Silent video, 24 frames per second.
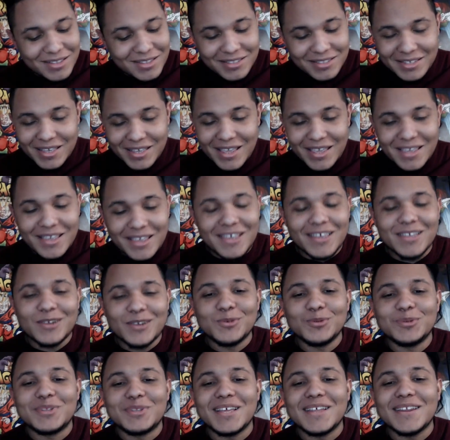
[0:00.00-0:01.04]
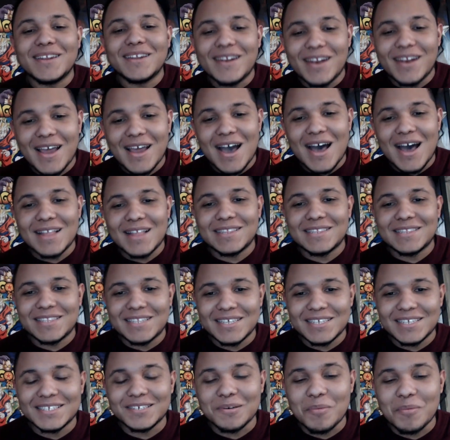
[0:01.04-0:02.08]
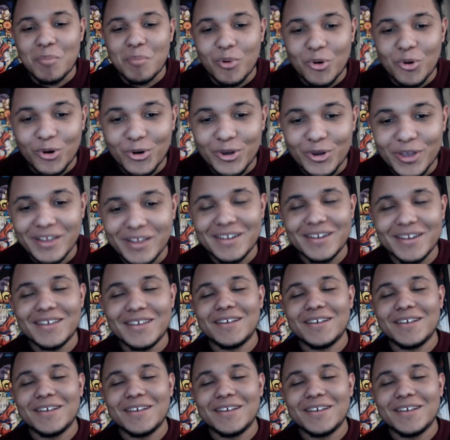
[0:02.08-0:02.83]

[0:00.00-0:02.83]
Enkidu did not disappoint.